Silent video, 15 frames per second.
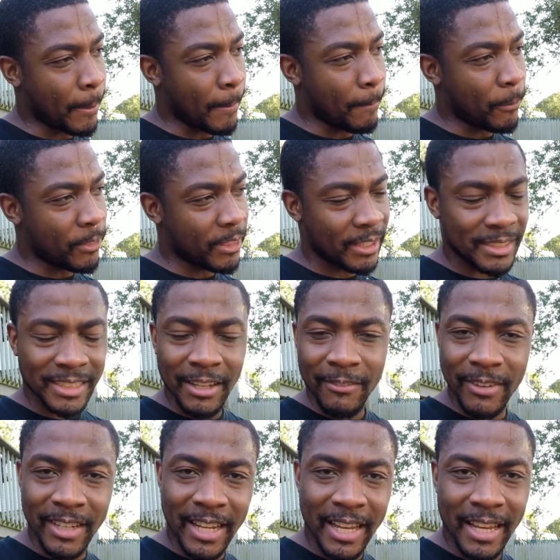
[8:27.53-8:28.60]
within
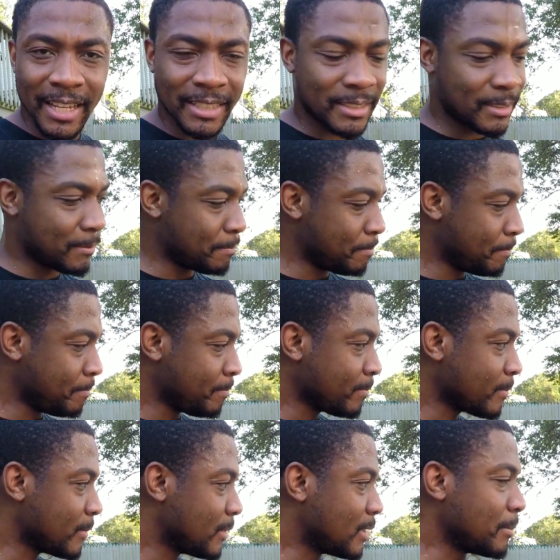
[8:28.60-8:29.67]
7 days.
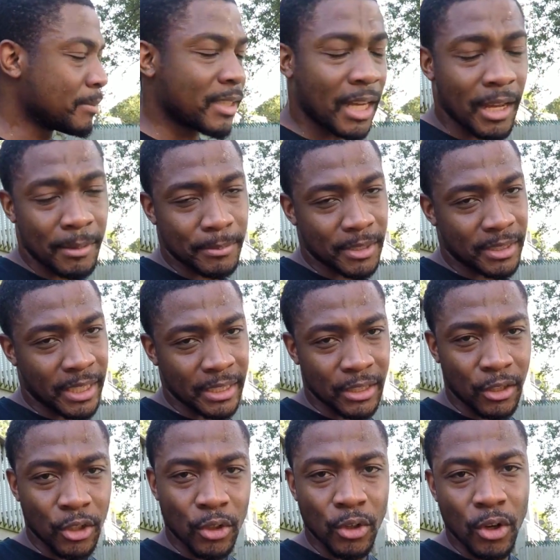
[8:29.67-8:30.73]
Sometimes it takes a
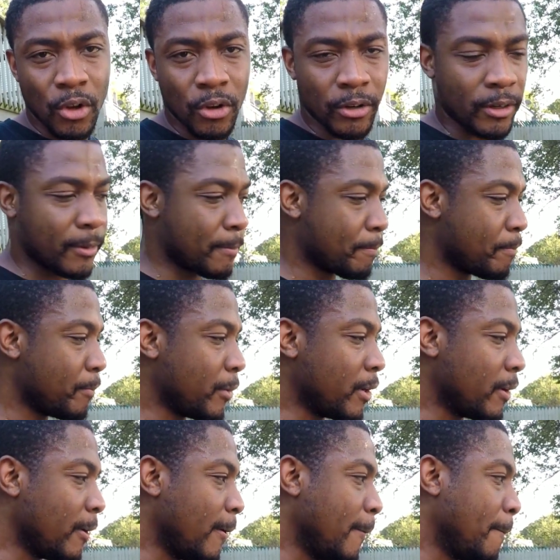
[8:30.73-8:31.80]
little longer. But
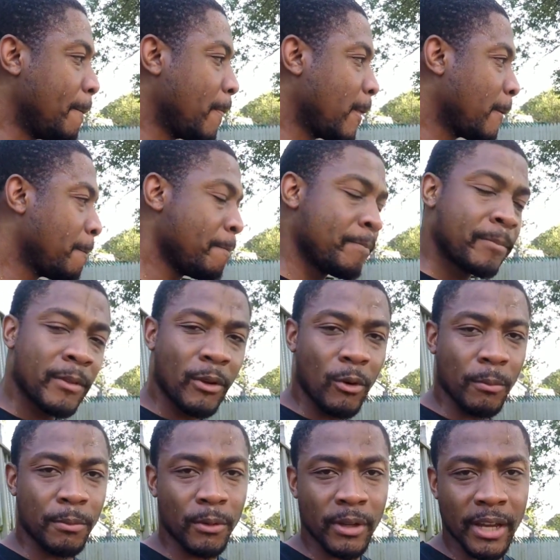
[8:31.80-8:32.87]

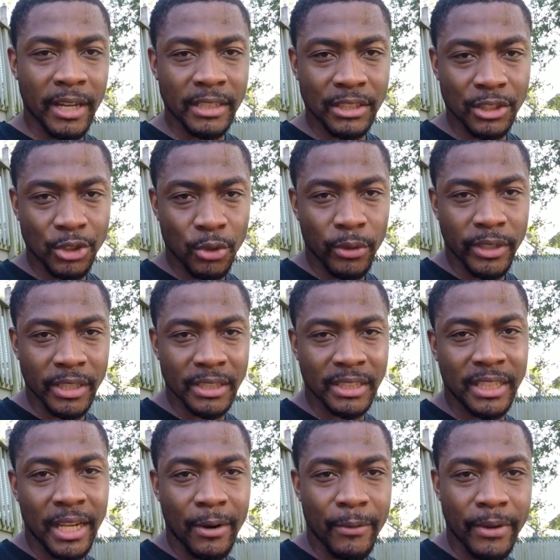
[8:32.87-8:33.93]
hope you guys enjoyed the
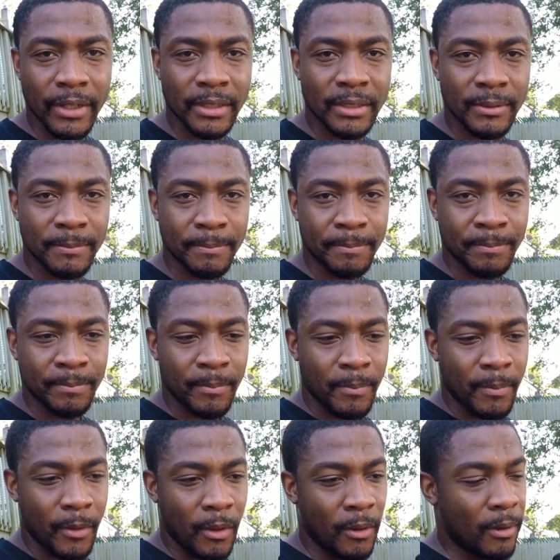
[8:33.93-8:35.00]
series.
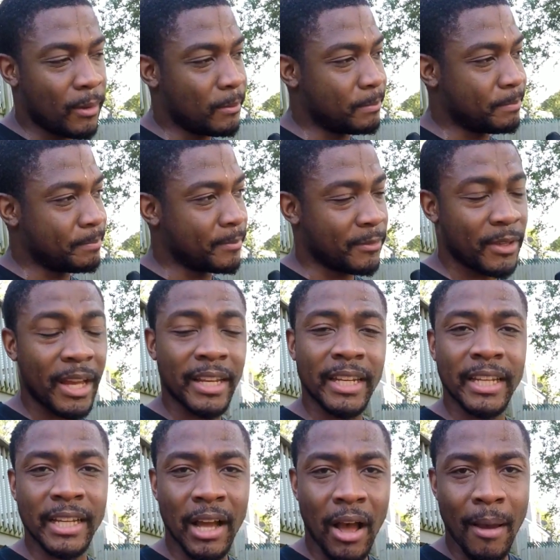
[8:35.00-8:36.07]
Got
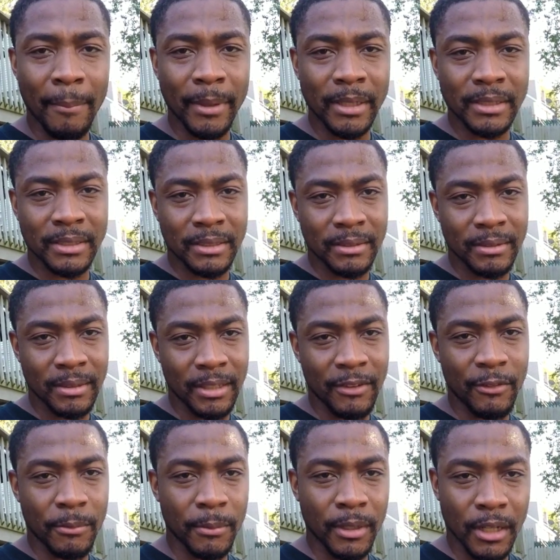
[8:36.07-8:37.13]
any comments, leave
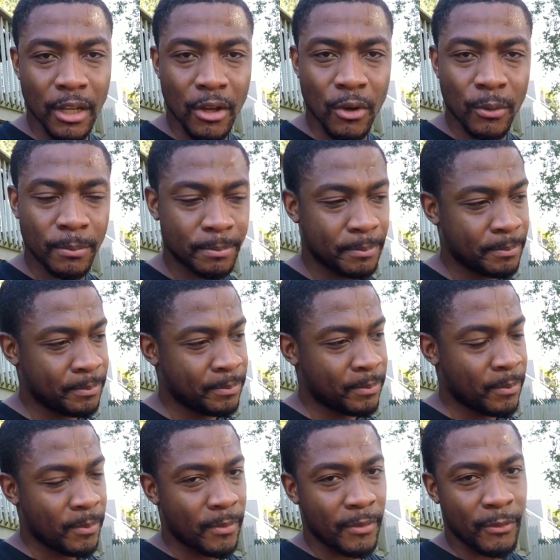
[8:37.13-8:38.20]
them below.
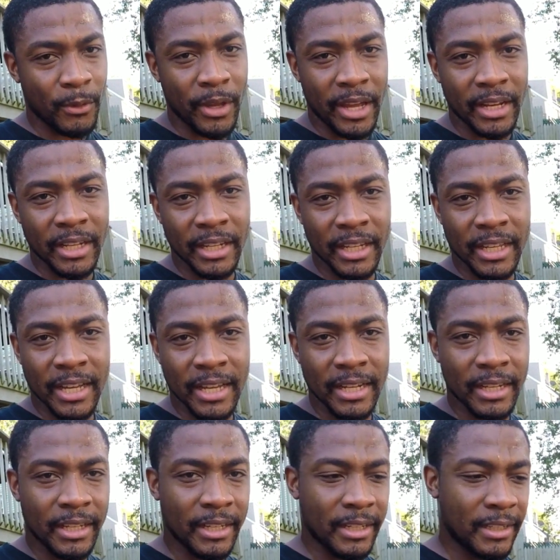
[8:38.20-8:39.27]
If you got any
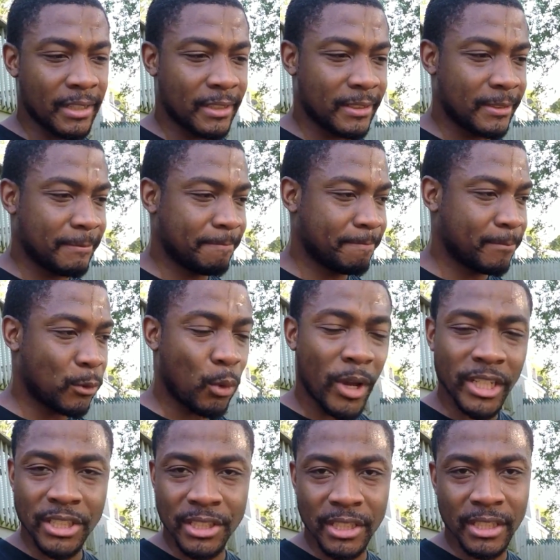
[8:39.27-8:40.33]
kind of
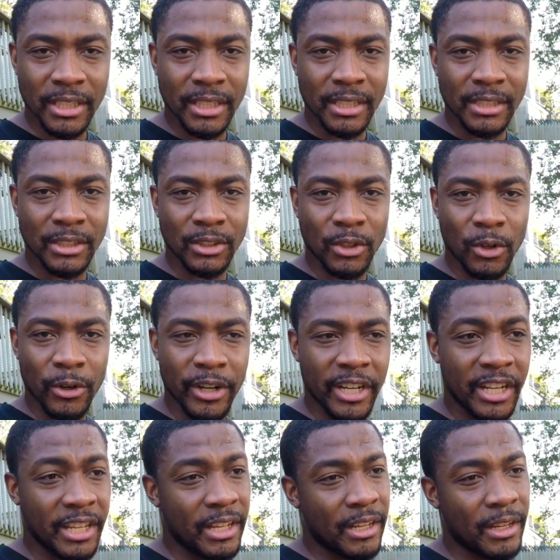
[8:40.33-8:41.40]
questions or
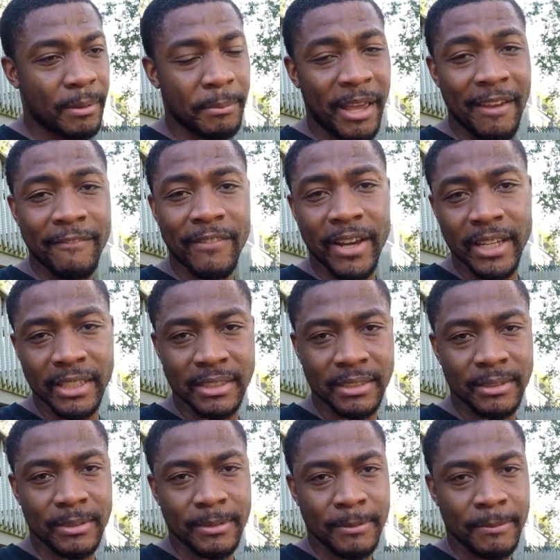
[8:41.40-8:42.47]
any advice,